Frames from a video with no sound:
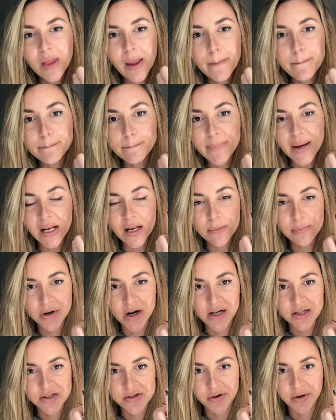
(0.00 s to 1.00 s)
Bella
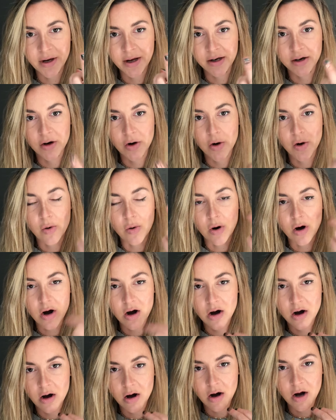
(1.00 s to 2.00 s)
bronzer can go
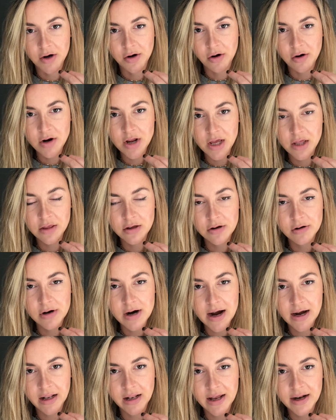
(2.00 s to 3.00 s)
underneath your
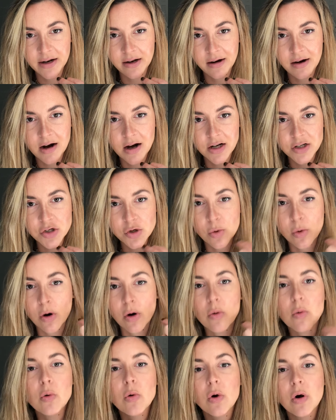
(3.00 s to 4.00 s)
highlight and contour,
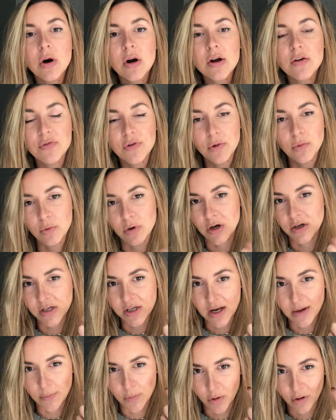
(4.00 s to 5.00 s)
or if you want
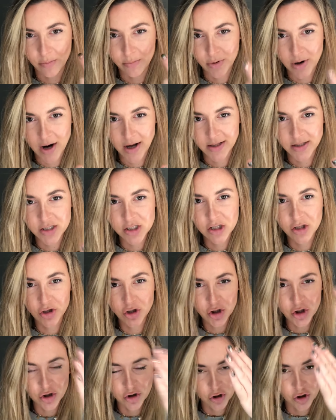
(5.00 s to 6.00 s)
a more bronzed
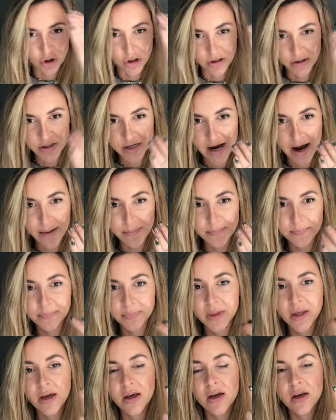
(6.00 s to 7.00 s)
look, on top.
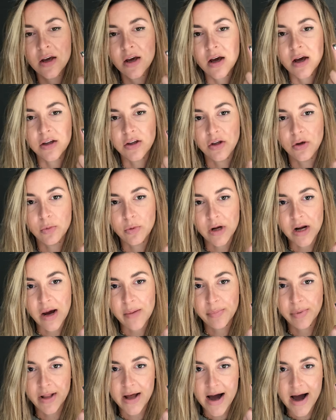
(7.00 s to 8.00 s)
You want to
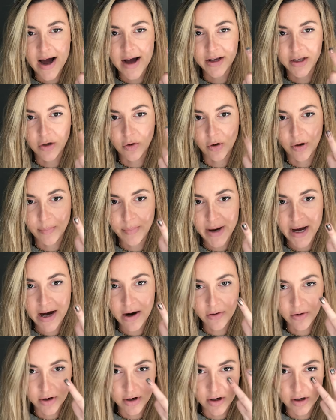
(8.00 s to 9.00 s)
apply your
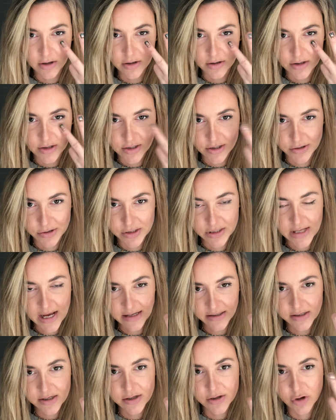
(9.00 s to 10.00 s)
powder to
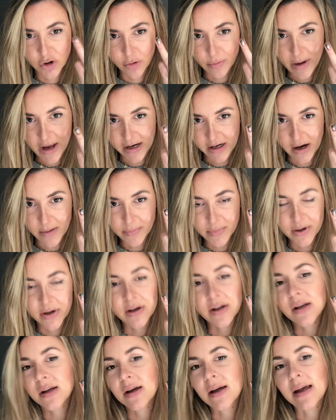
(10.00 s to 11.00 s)
set your makeup,
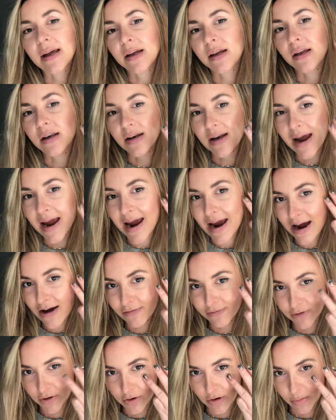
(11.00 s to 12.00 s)
and
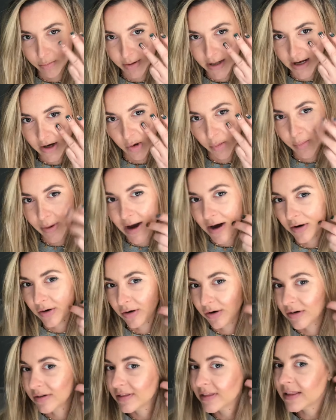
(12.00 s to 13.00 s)
after you apply your
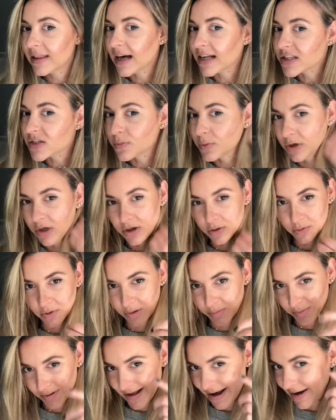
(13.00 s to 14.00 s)
powder, that's when you would
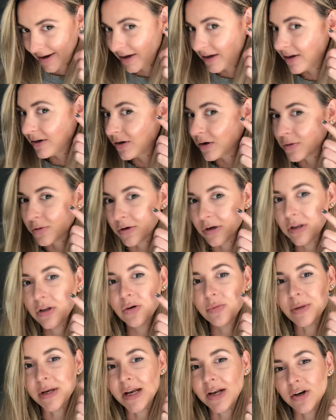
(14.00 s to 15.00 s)
apply your
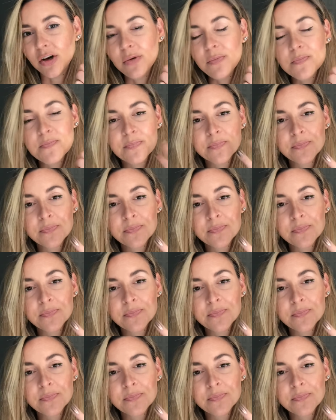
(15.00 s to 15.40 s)
illuminator.